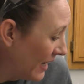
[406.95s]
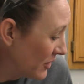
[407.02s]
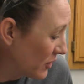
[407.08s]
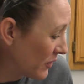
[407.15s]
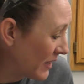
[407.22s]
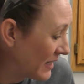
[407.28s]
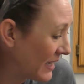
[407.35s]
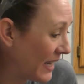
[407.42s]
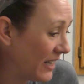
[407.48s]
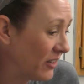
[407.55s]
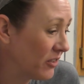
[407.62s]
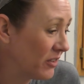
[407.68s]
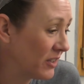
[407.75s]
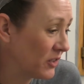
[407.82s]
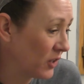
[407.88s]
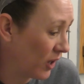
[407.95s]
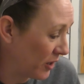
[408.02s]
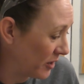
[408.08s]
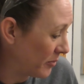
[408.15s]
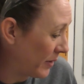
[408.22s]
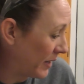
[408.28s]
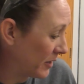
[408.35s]
So they nailed this
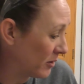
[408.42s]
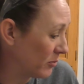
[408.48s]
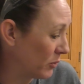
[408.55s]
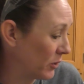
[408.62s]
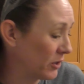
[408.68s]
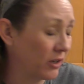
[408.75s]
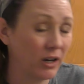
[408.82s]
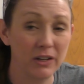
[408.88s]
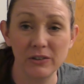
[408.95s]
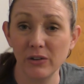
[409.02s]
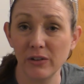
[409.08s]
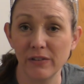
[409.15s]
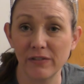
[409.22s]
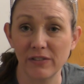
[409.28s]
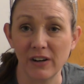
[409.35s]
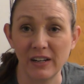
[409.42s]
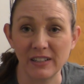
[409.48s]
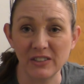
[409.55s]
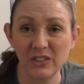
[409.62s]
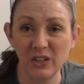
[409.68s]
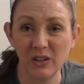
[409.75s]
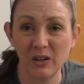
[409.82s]
Hardybacker board onto the
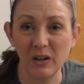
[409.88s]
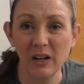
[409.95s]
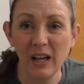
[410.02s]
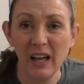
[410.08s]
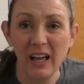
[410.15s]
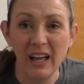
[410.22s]
front. So